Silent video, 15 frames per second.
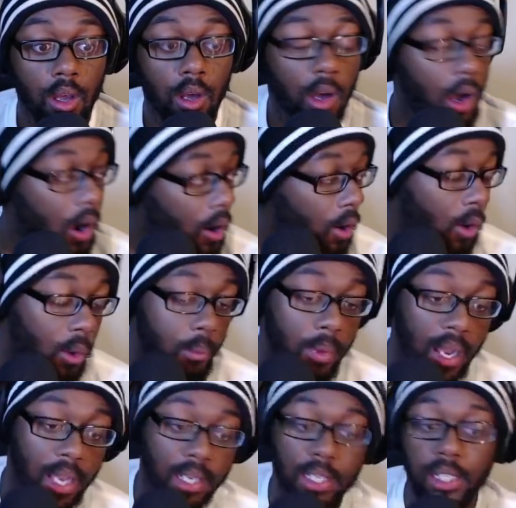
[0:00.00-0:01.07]
Oh
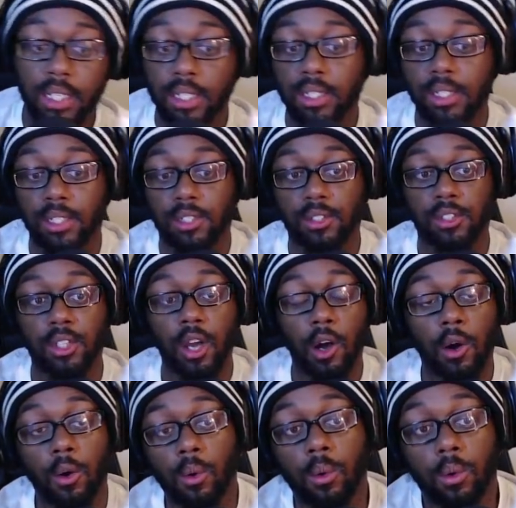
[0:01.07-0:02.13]
my goodness,
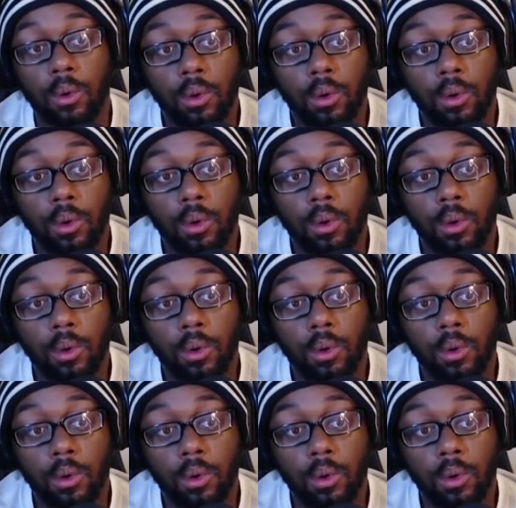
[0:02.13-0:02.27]
yo.